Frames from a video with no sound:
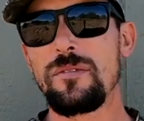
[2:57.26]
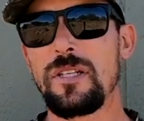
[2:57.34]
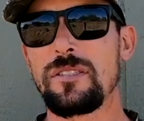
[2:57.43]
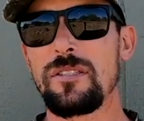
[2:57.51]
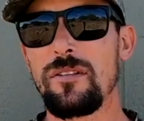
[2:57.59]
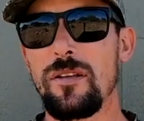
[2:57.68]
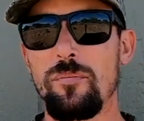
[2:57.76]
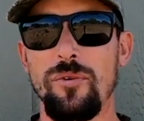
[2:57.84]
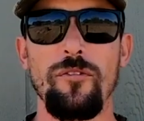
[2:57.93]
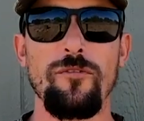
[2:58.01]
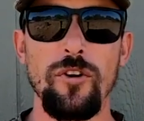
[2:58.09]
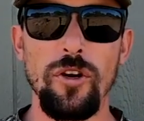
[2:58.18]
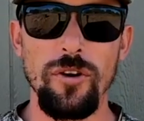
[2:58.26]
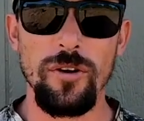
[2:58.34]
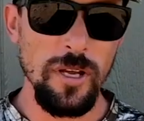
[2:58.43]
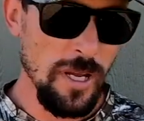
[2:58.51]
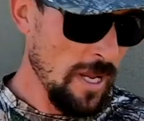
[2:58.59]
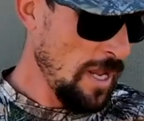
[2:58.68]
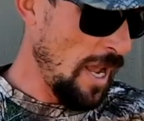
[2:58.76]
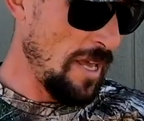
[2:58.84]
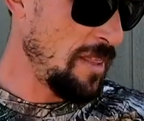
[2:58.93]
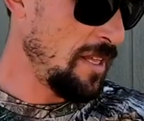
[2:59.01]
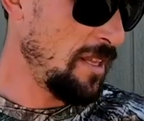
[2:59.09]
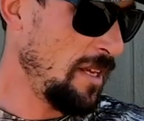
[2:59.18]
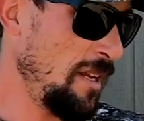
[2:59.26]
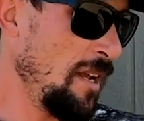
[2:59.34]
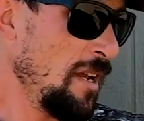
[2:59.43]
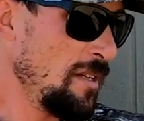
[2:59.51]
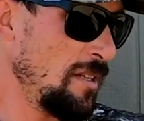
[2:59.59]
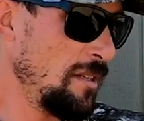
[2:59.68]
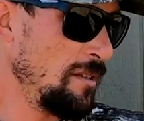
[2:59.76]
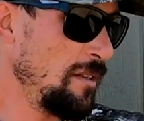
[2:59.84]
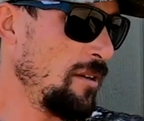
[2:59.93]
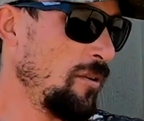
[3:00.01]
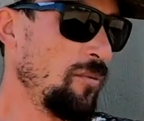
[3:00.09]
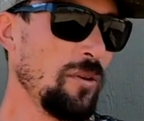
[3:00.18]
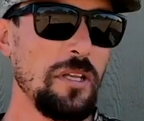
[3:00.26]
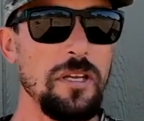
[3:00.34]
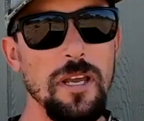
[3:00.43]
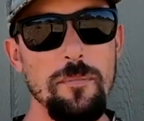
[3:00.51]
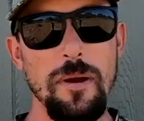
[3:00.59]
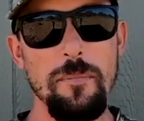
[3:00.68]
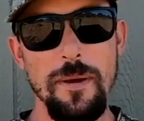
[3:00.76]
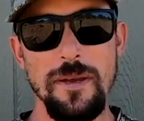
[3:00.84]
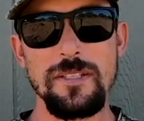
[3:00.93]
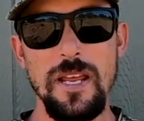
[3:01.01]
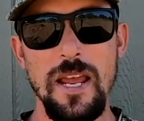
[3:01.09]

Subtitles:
necessarily preferred. I think that to, you know, really get my best